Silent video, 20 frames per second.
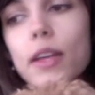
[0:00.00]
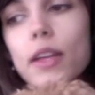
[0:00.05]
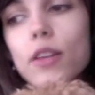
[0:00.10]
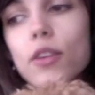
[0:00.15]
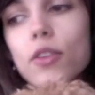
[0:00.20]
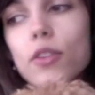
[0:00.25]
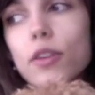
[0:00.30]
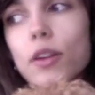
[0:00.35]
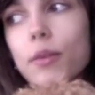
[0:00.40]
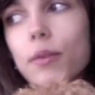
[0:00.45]

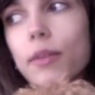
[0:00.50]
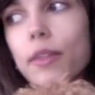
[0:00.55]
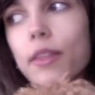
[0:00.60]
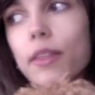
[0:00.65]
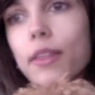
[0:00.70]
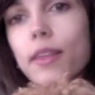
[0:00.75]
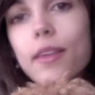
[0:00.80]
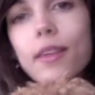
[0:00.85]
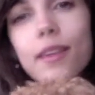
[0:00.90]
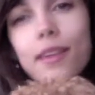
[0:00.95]
you're not really
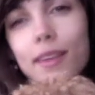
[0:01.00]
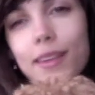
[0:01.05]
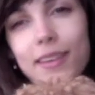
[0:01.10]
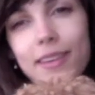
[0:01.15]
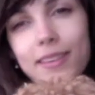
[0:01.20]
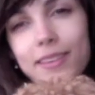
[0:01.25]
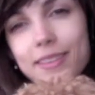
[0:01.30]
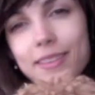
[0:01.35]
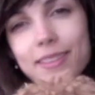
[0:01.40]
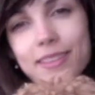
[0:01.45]
thinking
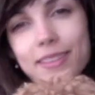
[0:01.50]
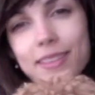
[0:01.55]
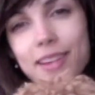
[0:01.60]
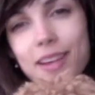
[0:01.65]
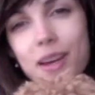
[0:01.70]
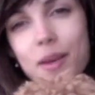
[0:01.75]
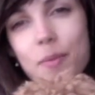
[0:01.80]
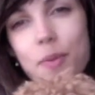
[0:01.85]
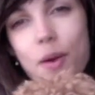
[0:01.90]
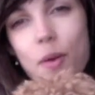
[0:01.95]

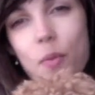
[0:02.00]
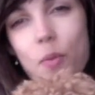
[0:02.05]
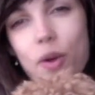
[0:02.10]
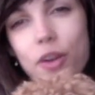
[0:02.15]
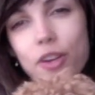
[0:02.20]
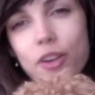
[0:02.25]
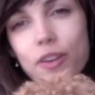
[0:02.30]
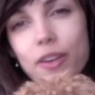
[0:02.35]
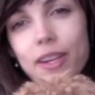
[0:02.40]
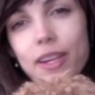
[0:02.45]
about
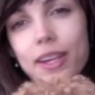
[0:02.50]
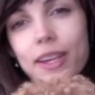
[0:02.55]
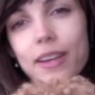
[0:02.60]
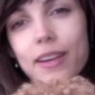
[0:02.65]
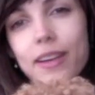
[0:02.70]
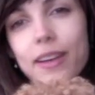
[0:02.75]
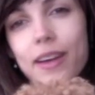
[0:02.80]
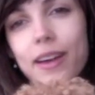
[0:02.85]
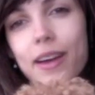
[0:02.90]
what you're eating.